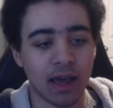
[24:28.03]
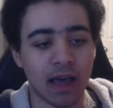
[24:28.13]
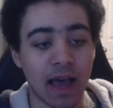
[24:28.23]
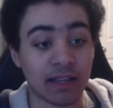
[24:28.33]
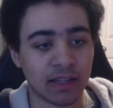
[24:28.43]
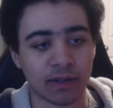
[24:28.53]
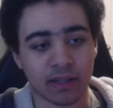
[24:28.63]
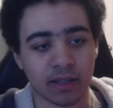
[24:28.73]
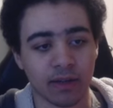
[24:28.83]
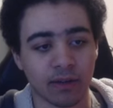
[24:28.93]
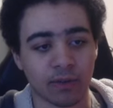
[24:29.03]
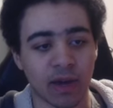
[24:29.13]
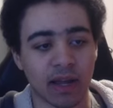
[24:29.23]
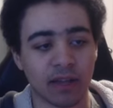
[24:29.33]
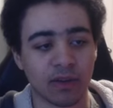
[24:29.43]
ideally,
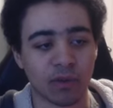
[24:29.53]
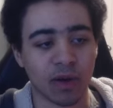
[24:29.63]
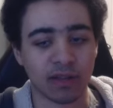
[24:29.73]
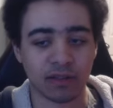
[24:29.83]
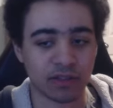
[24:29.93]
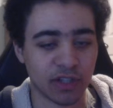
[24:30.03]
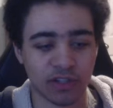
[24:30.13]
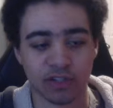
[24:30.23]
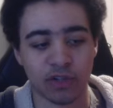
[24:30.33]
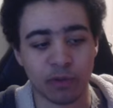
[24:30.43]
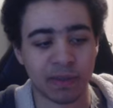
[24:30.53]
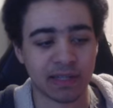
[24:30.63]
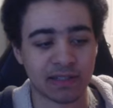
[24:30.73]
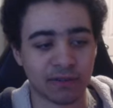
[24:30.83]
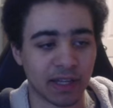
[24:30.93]
right, you run just a
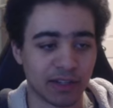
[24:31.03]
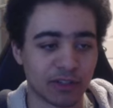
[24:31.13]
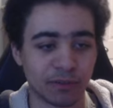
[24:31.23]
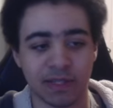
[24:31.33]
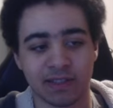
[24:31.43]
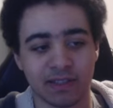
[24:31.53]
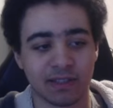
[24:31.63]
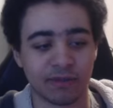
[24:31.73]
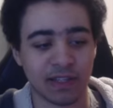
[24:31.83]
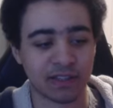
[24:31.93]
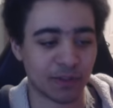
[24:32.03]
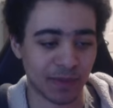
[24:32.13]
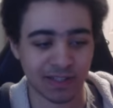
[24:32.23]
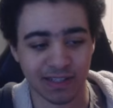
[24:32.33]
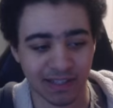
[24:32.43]
2-piece of like 2-piece fizz,
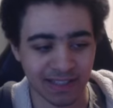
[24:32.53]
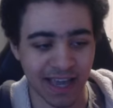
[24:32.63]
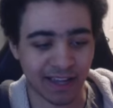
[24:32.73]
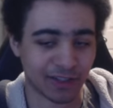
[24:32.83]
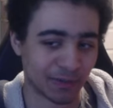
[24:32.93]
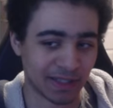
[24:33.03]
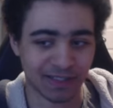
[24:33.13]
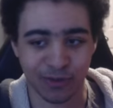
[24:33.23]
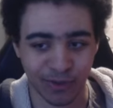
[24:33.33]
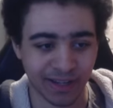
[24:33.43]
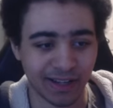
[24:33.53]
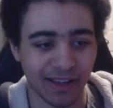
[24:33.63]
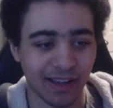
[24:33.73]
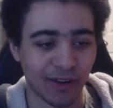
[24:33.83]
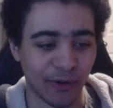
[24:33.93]
2-piece attack, 2-piece crit,
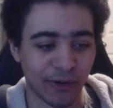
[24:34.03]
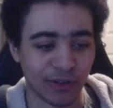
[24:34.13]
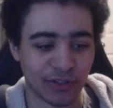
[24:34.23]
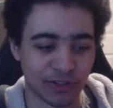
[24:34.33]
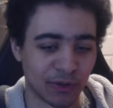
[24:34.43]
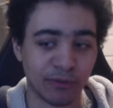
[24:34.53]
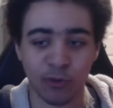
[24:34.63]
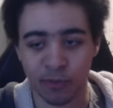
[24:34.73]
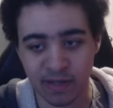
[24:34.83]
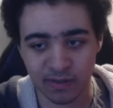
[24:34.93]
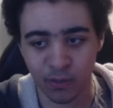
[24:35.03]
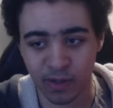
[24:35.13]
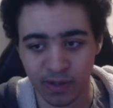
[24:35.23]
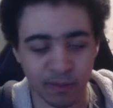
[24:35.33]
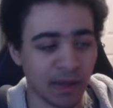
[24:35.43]
or you just do a 4-piece of one
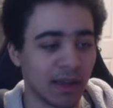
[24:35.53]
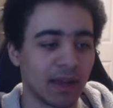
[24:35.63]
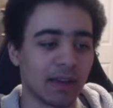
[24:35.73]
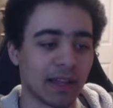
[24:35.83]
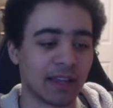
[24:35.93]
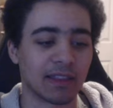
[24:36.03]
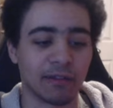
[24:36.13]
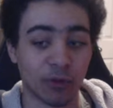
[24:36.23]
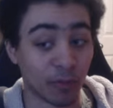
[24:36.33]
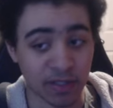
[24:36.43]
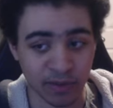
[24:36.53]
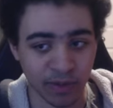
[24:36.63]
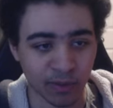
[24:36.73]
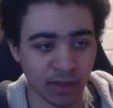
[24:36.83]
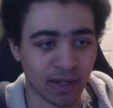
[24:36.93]
of them, like the 4-piece
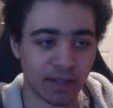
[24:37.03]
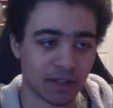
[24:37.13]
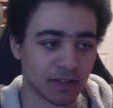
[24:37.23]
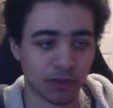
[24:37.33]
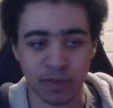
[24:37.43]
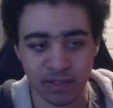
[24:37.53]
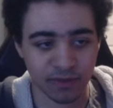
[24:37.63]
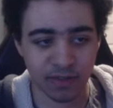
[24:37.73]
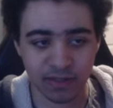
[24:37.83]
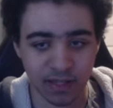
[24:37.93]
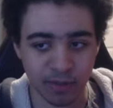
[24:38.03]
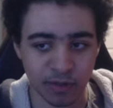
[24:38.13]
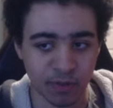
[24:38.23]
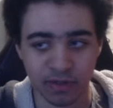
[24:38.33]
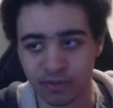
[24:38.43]
crit one, and then 2-piece fizz
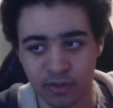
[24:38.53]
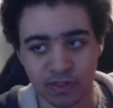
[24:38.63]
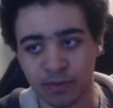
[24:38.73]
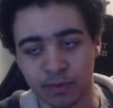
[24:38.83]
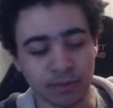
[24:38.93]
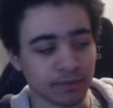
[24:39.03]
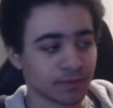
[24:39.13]
damage bonus, for example.